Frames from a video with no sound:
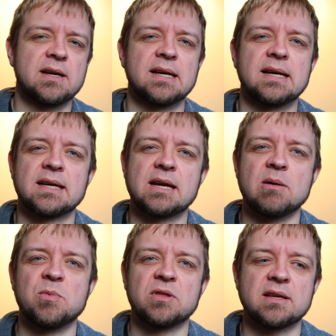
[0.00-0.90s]
Uh,
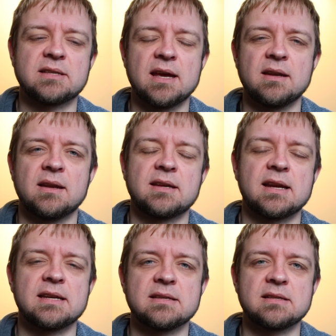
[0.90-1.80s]
come up with like 10,
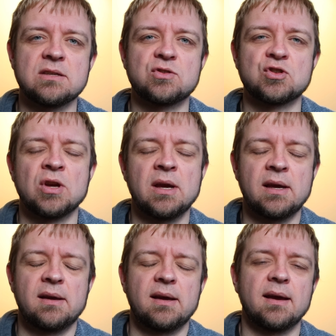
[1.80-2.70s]
10 ideas each,
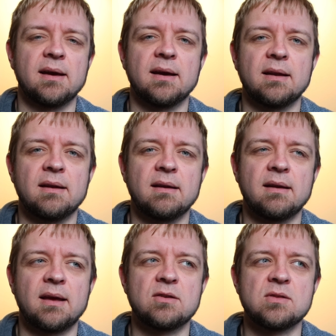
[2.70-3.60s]

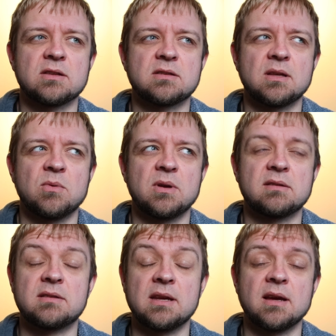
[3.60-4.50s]
and and do that so that
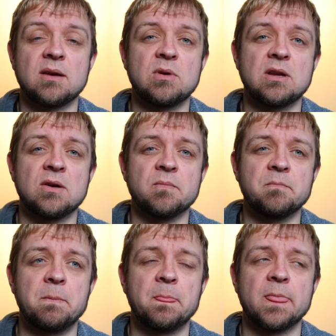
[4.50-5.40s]
when it's date night, we
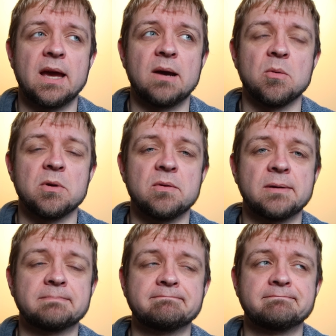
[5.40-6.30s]
know uh, what we're
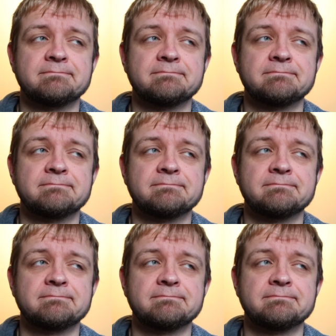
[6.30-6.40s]
doing.